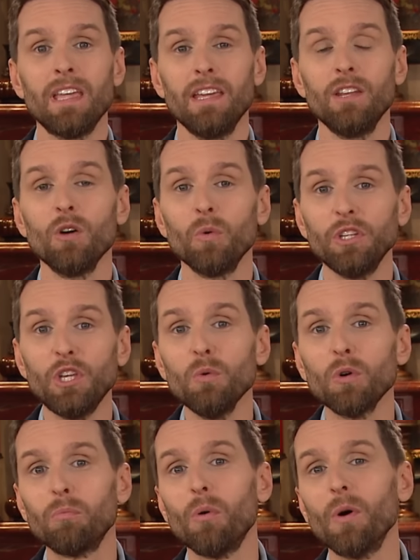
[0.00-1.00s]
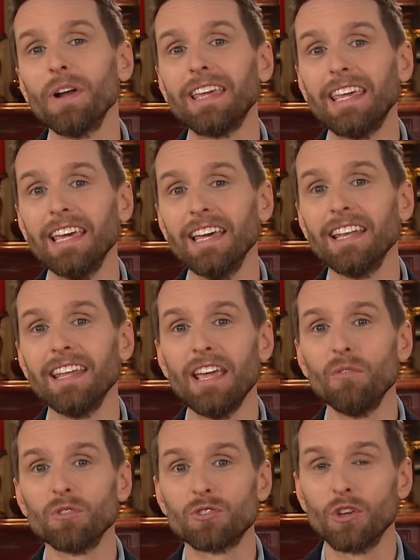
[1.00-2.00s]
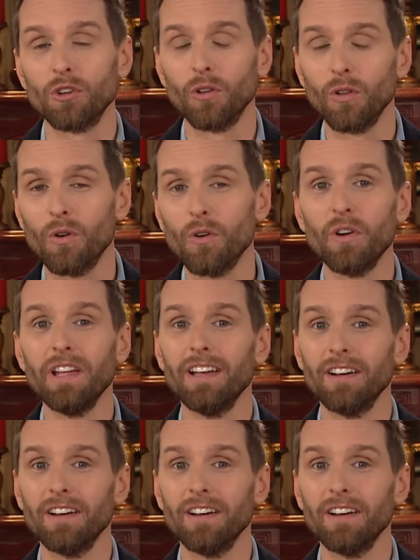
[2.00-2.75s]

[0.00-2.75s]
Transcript: You know, when you were born again, it was the glory